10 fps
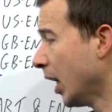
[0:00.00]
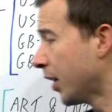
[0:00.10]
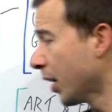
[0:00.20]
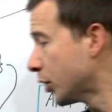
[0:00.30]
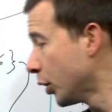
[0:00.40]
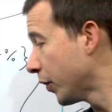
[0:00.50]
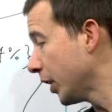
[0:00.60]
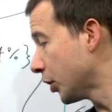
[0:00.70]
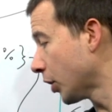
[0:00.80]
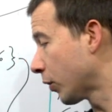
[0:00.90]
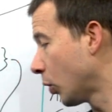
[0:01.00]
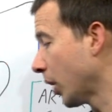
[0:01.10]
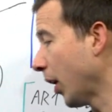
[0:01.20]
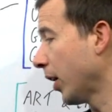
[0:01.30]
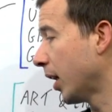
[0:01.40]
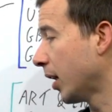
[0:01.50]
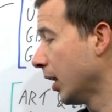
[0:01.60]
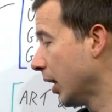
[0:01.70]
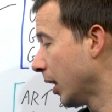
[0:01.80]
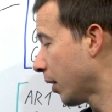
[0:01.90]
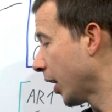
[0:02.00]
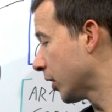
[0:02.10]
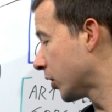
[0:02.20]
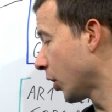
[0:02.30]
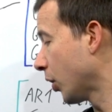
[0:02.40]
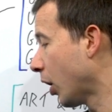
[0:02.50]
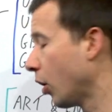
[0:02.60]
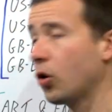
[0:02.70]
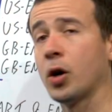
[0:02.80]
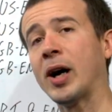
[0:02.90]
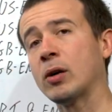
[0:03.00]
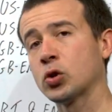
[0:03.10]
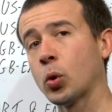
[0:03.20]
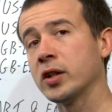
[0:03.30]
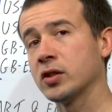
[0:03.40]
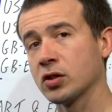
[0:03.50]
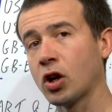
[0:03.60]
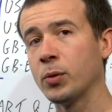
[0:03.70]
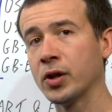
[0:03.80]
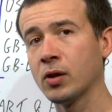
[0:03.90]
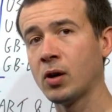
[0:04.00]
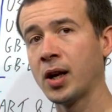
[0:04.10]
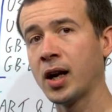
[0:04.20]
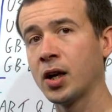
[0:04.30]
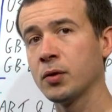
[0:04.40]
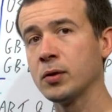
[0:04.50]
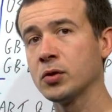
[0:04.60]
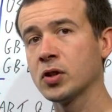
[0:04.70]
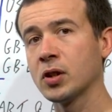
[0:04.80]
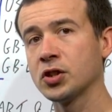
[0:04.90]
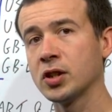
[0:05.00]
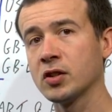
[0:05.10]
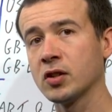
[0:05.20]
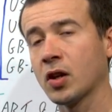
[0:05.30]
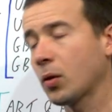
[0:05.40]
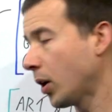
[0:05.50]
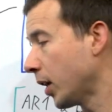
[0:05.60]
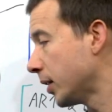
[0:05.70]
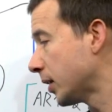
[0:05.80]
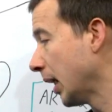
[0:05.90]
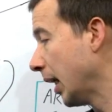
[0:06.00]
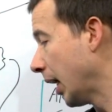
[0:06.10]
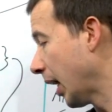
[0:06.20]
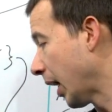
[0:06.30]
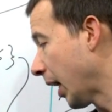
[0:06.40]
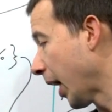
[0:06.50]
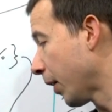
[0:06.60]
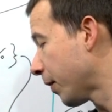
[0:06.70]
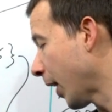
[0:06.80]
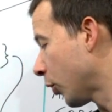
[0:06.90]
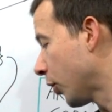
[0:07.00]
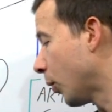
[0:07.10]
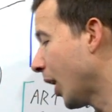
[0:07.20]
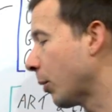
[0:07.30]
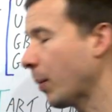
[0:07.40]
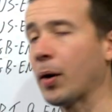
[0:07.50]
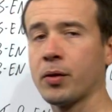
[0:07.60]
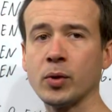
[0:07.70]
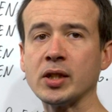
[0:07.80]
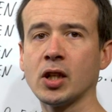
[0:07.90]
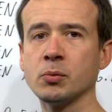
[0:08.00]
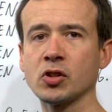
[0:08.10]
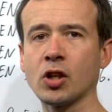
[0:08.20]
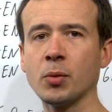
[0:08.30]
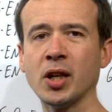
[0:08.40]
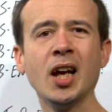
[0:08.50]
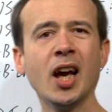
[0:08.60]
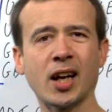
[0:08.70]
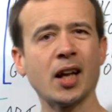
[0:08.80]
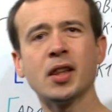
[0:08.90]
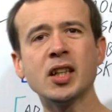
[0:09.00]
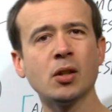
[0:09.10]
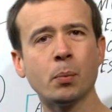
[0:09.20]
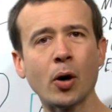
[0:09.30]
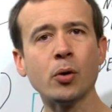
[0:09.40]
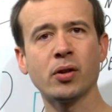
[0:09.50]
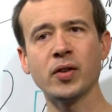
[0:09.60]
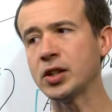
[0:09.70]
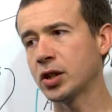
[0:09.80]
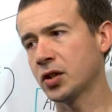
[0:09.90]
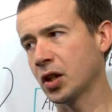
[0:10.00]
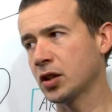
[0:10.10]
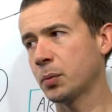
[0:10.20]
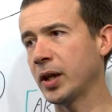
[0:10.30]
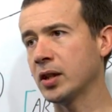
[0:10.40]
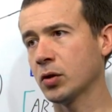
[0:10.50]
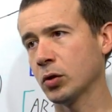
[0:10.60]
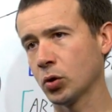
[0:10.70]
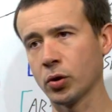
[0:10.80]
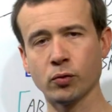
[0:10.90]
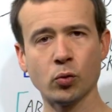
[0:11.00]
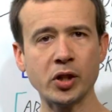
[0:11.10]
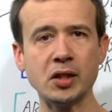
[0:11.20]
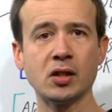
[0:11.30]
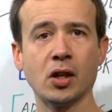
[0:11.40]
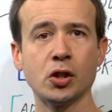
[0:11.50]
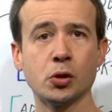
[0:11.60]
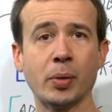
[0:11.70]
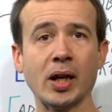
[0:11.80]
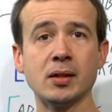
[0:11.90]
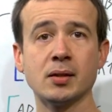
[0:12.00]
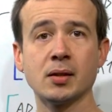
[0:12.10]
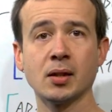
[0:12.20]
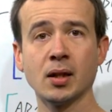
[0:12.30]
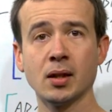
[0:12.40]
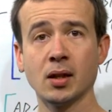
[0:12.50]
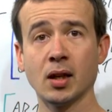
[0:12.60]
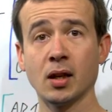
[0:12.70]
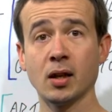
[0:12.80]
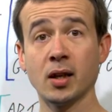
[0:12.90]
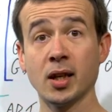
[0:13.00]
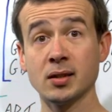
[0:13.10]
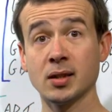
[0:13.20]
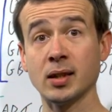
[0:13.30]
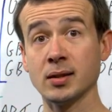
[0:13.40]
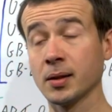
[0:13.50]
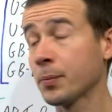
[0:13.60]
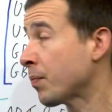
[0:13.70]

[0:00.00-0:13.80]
The other two features I've called out here, things to know about twice as common on AI overview searches as otherwise, uh, and found on the web about three times as common. And again, these are both features that speak to a sort of research-based uh, intent.